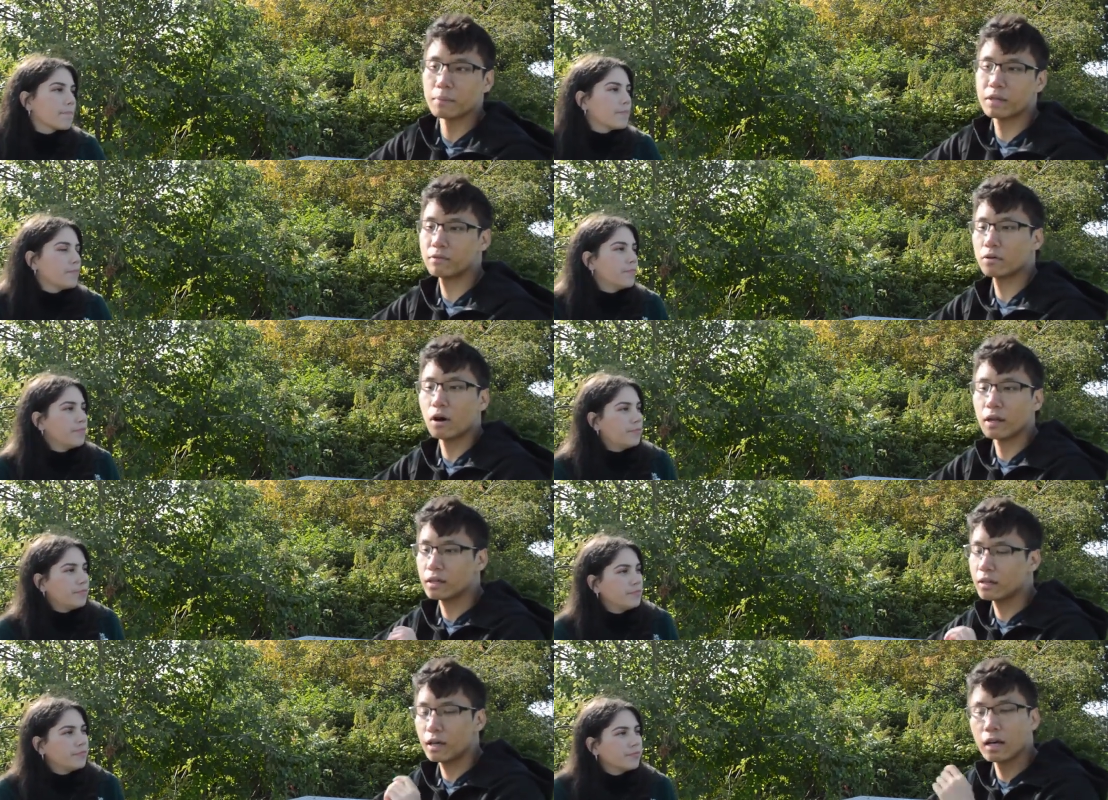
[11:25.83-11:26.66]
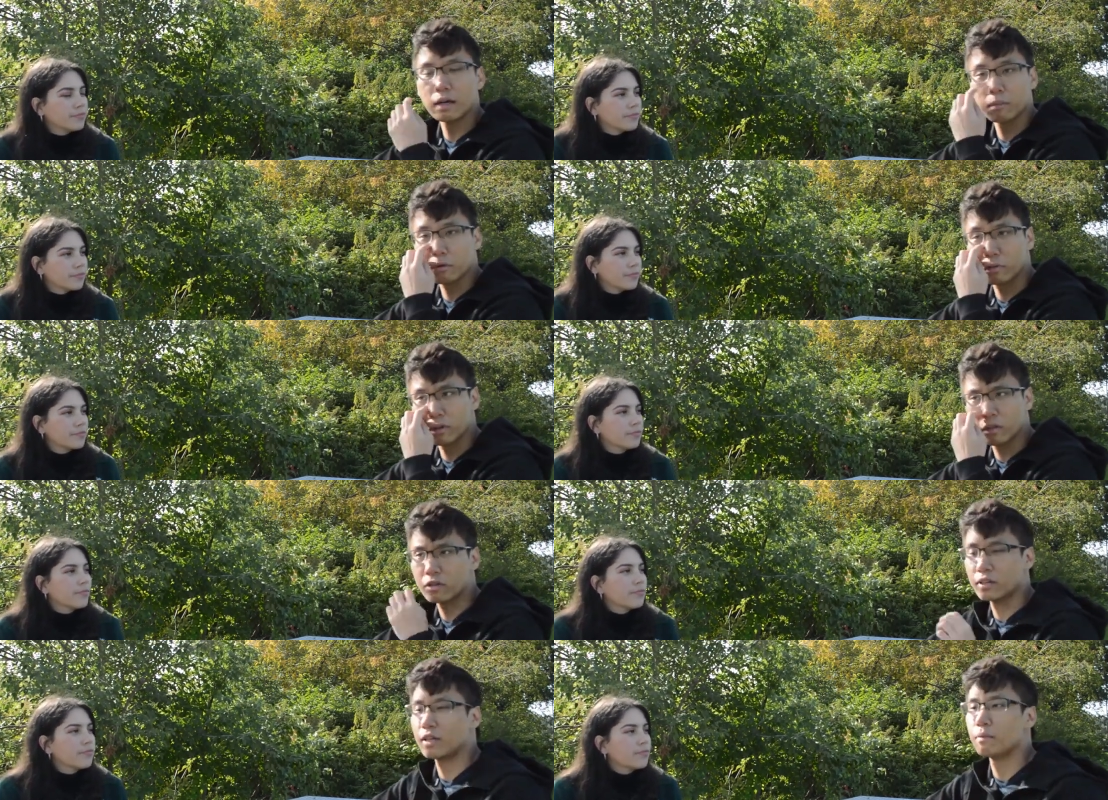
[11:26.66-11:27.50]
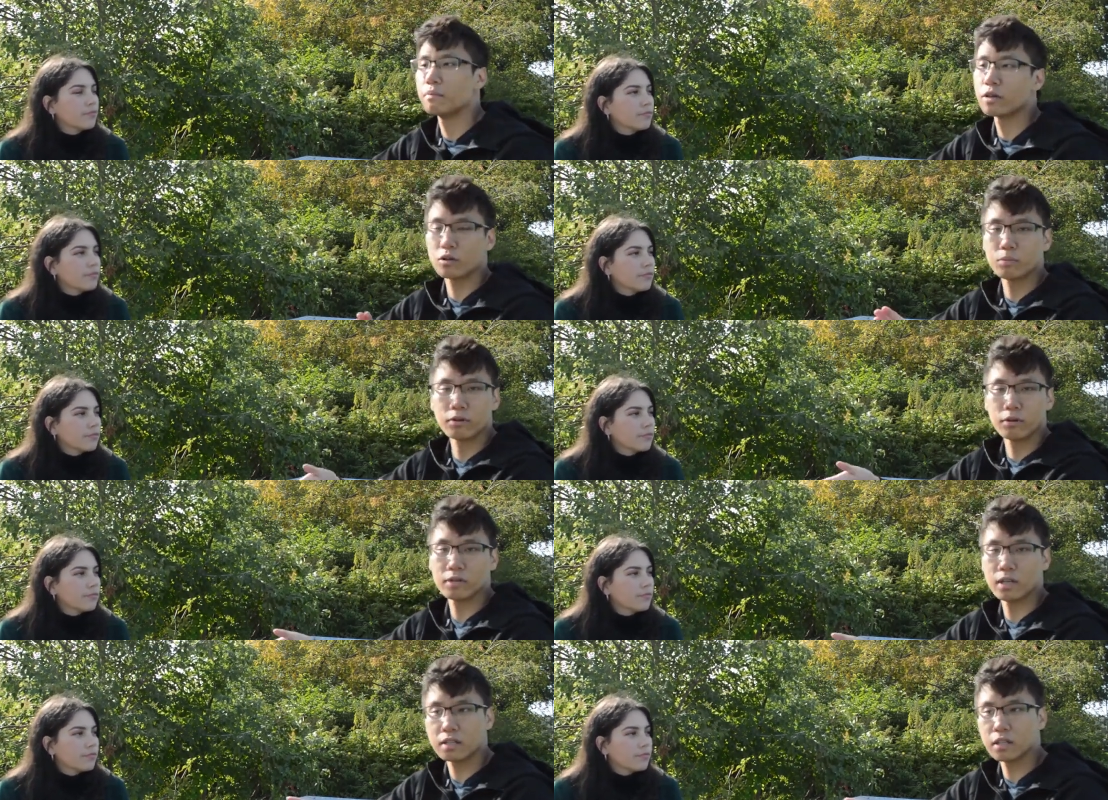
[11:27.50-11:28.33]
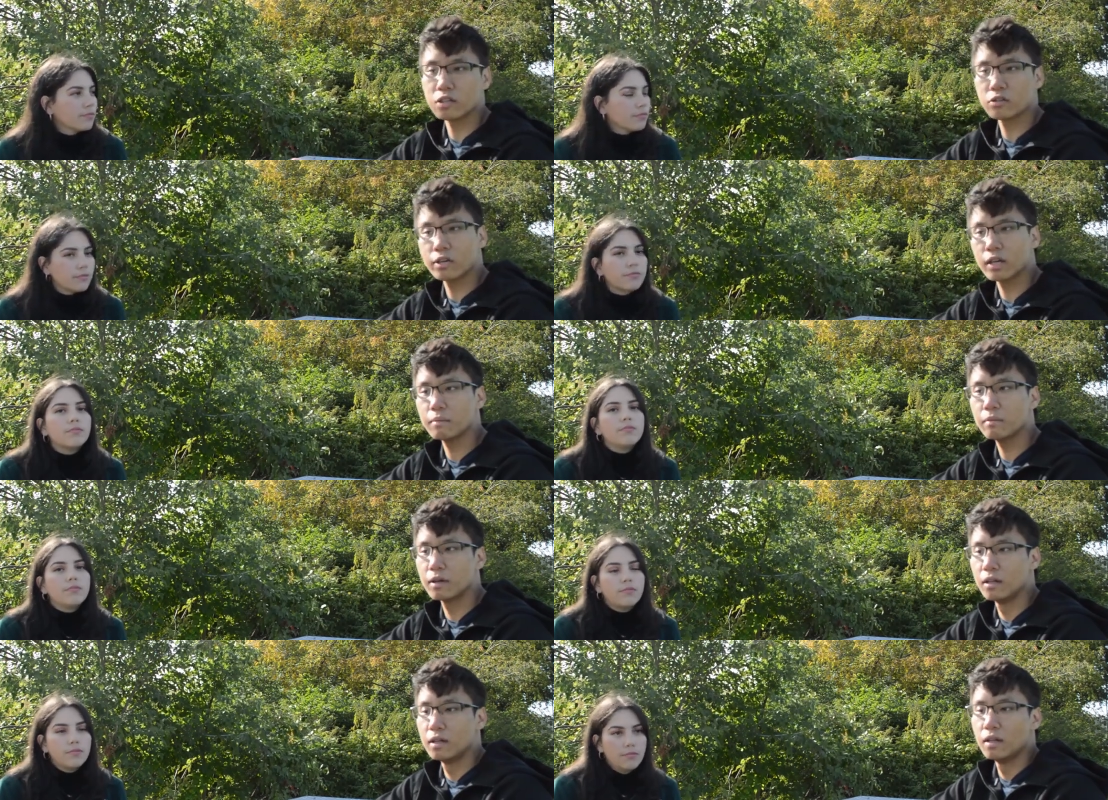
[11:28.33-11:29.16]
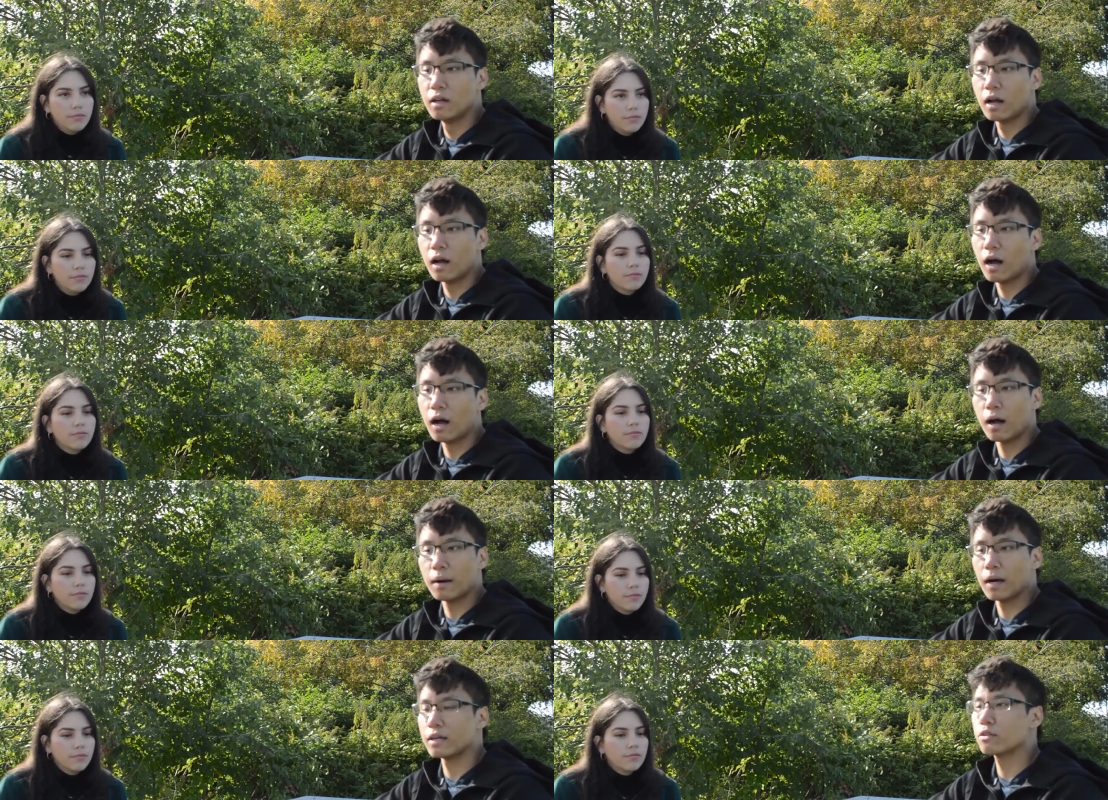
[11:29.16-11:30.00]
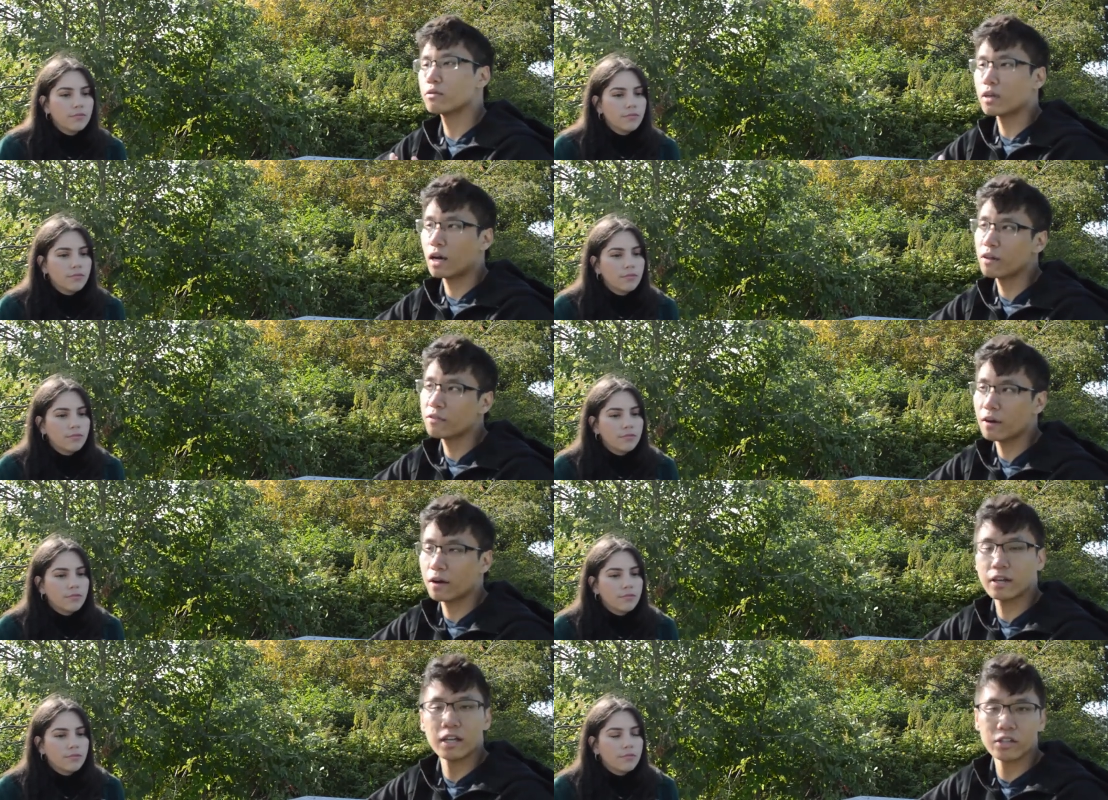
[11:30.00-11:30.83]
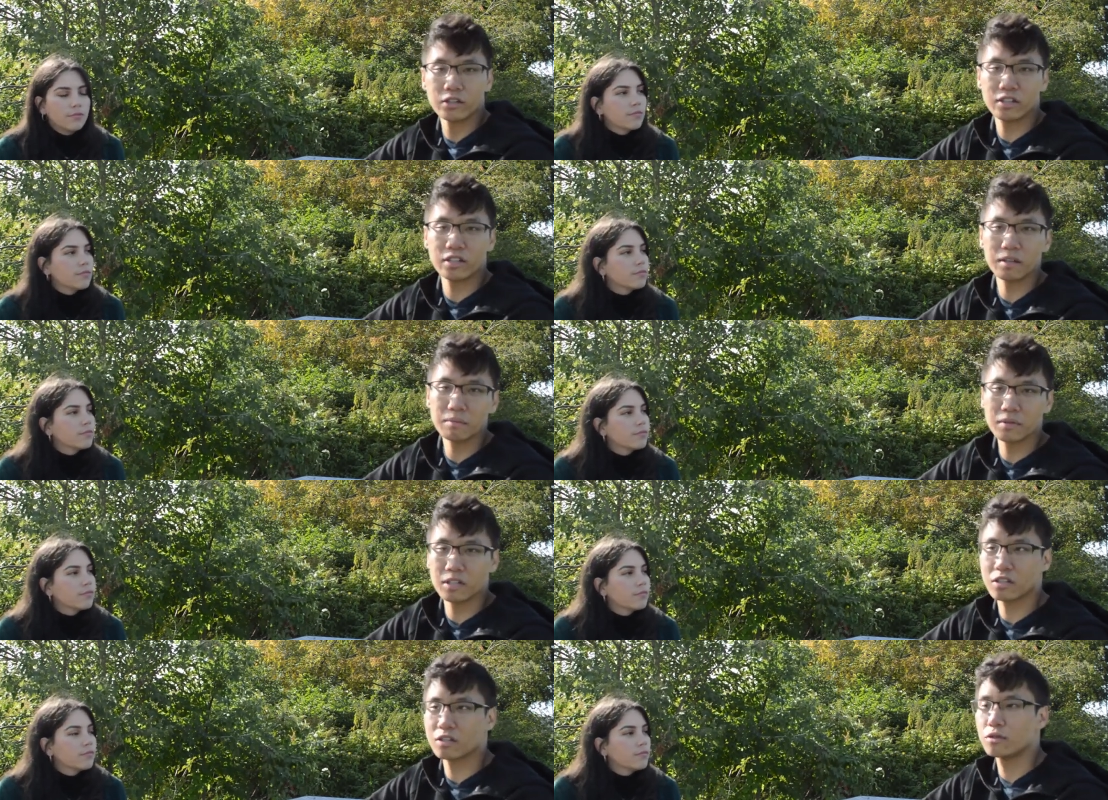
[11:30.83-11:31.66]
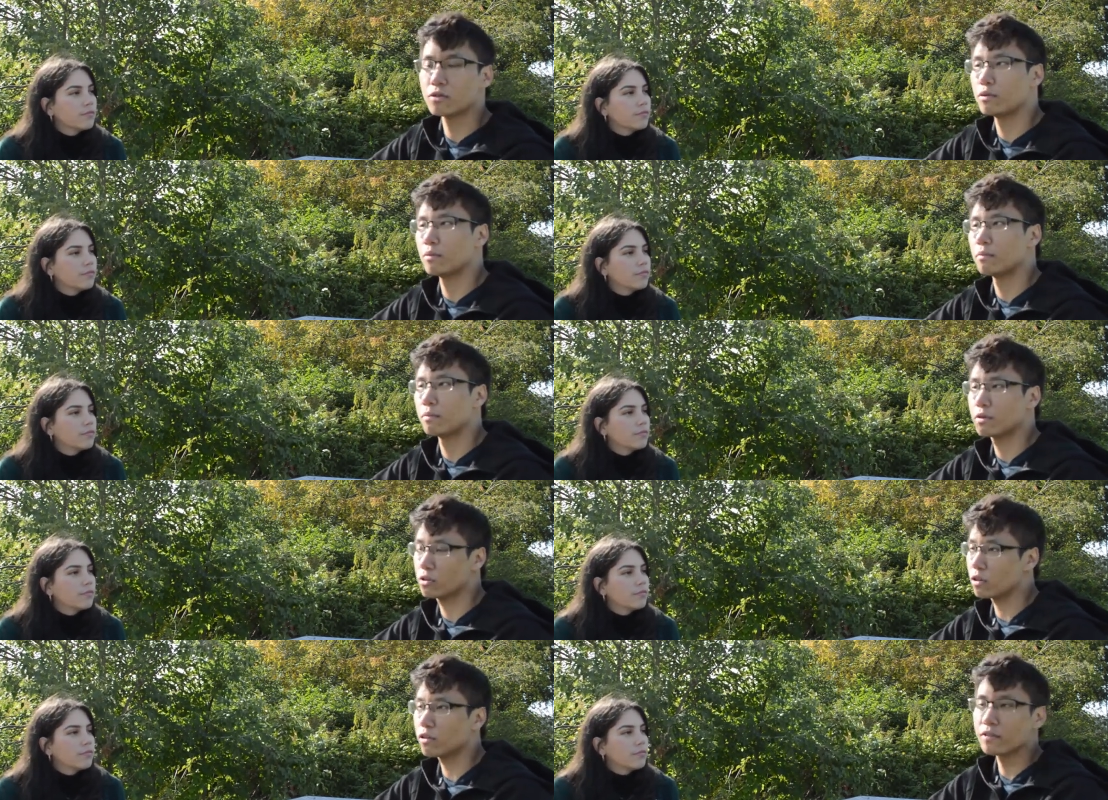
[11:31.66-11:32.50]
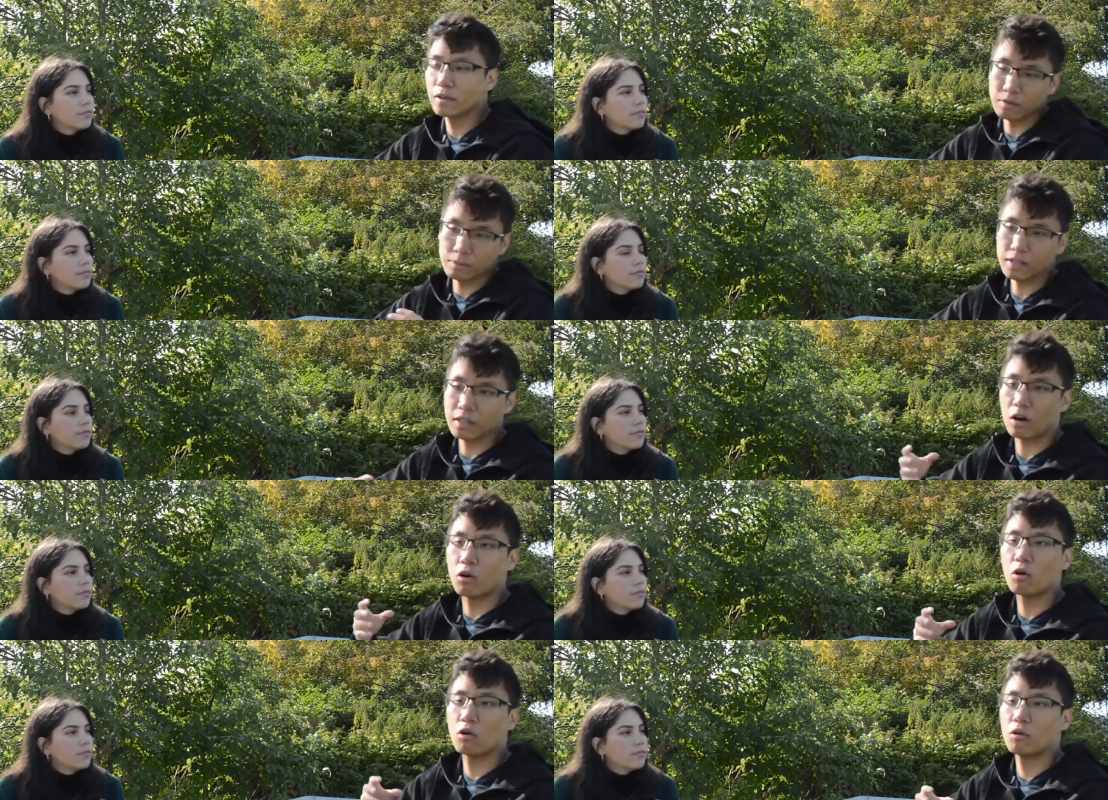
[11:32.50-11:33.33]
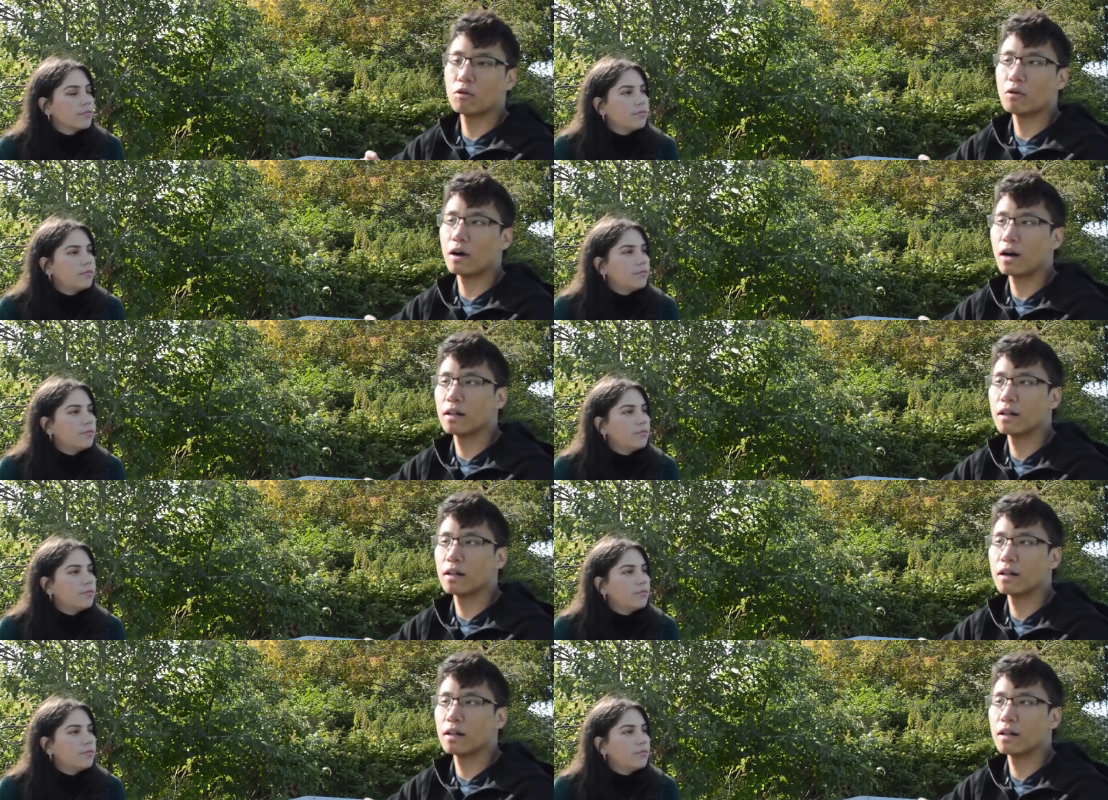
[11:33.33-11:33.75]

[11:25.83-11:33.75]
Speaker 1: Even though I didn't end up going into the mineral processing stream, I still kind of found it interesting, just to sort of gives me the whole